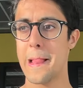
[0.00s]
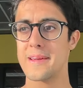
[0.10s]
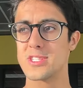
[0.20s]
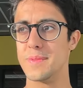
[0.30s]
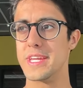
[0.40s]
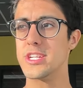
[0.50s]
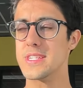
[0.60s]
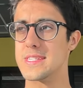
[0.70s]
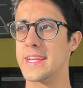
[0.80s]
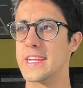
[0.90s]
So
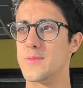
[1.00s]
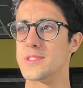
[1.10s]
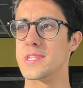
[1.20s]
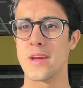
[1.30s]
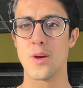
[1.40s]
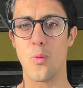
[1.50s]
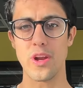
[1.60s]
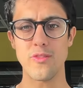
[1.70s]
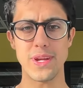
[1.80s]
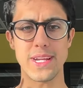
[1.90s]
Mahesh's idea was,
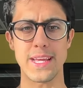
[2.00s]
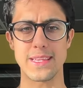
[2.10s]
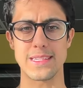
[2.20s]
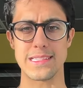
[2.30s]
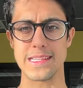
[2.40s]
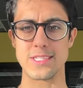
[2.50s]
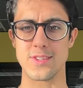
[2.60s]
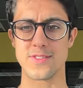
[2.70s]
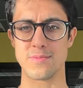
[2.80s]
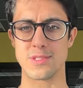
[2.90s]
what if we take these
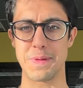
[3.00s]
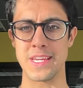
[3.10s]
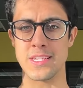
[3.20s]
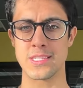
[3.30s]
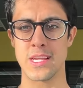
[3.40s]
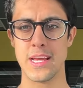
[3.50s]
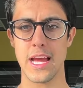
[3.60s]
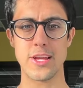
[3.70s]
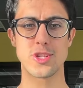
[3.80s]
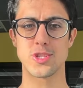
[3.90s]
lasers from space
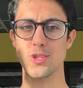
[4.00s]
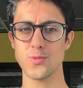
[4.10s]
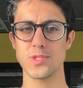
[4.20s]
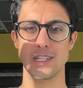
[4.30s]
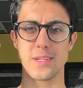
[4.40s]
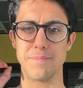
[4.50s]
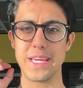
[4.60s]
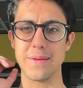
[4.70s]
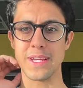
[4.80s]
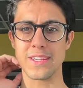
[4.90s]
and just use it to
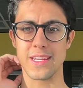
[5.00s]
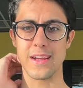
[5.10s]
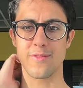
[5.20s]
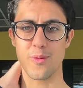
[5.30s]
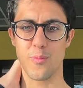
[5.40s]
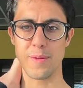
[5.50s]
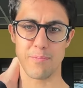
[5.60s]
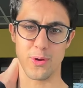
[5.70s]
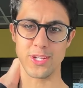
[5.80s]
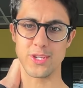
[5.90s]
beam internet from one
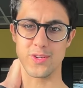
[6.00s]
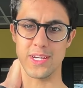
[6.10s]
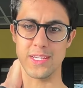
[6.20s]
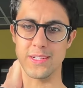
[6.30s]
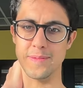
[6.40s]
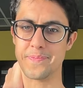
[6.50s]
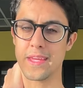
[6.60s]
point to another?